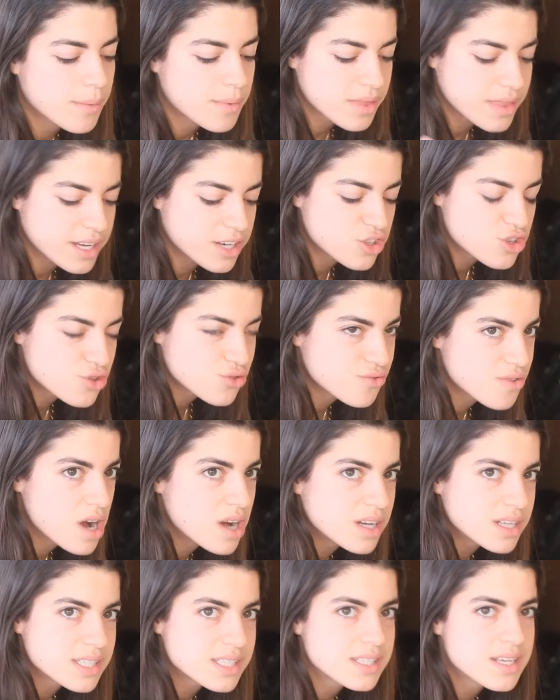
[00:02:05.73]
with like
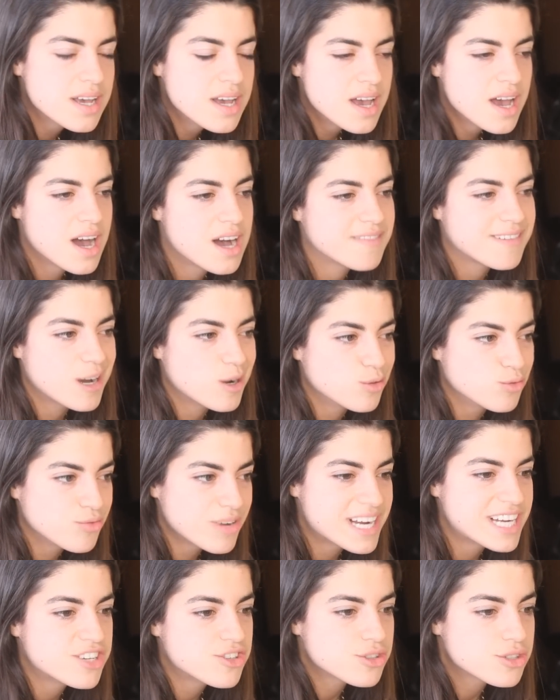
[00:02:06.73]
trunks of
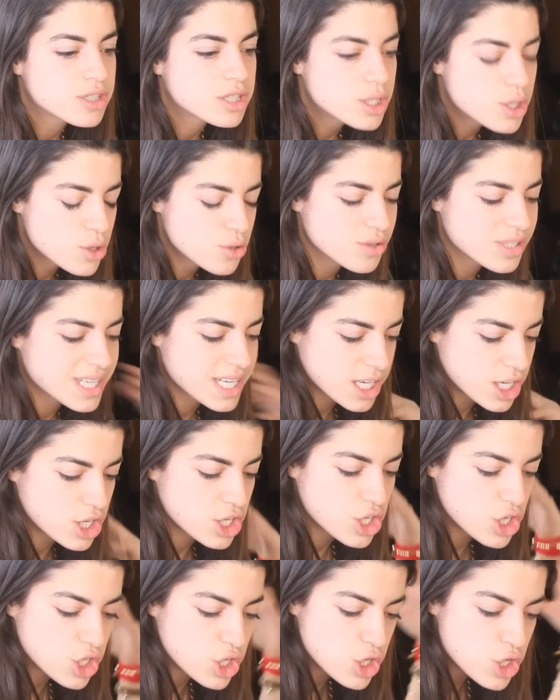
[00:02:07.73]
outrageous clothes, like
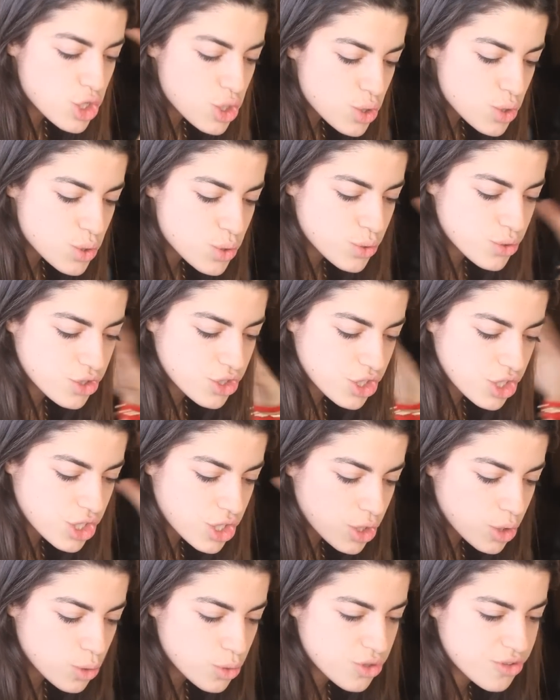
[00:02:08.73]
huge,
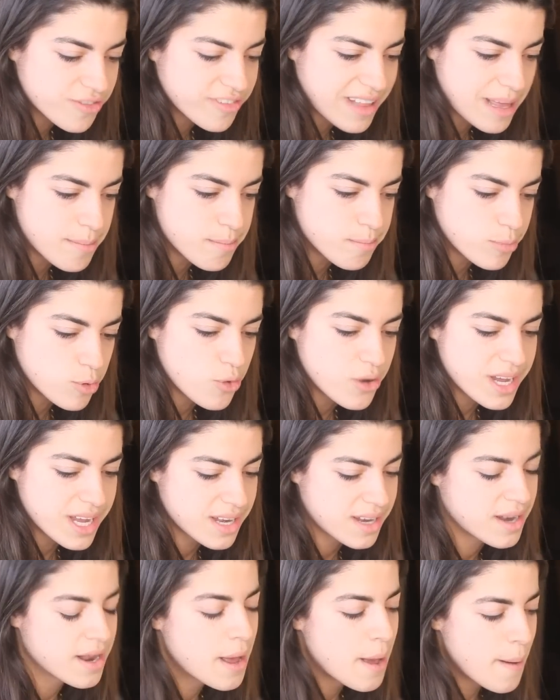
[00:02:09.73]
huge
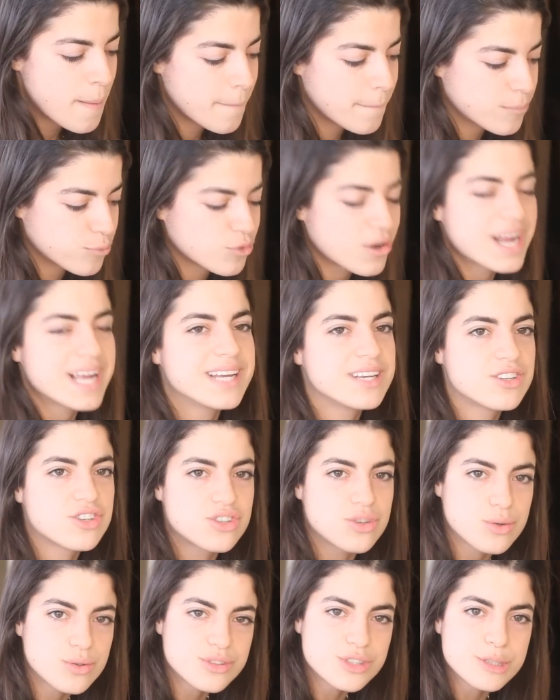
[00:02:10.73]
flamboyant bright
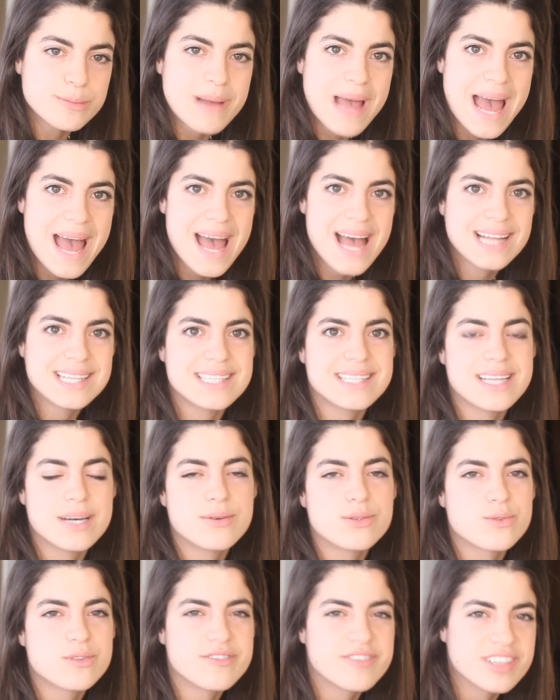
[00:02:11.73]
shoulder pads and that
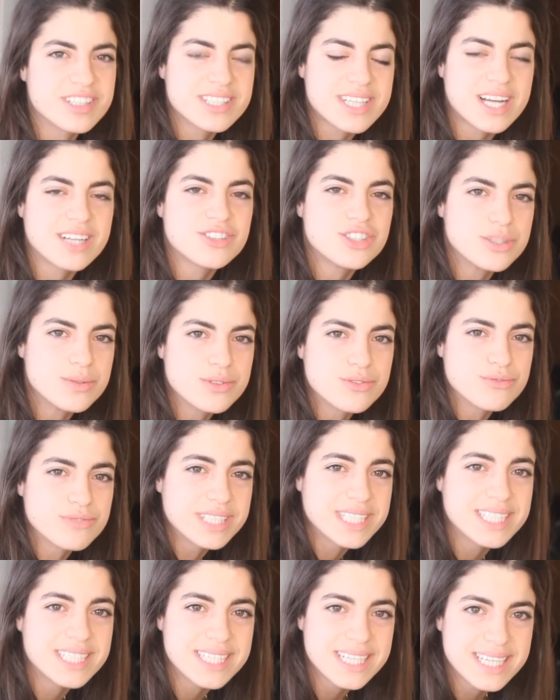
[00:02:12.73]
was when Versace was
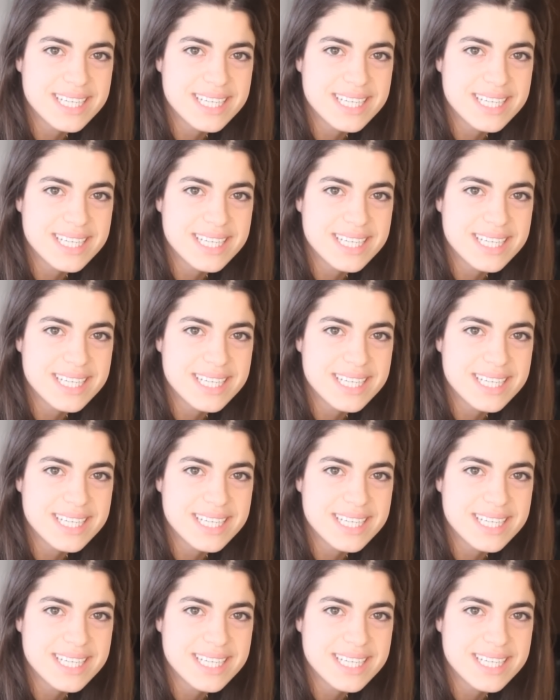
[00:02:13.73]
really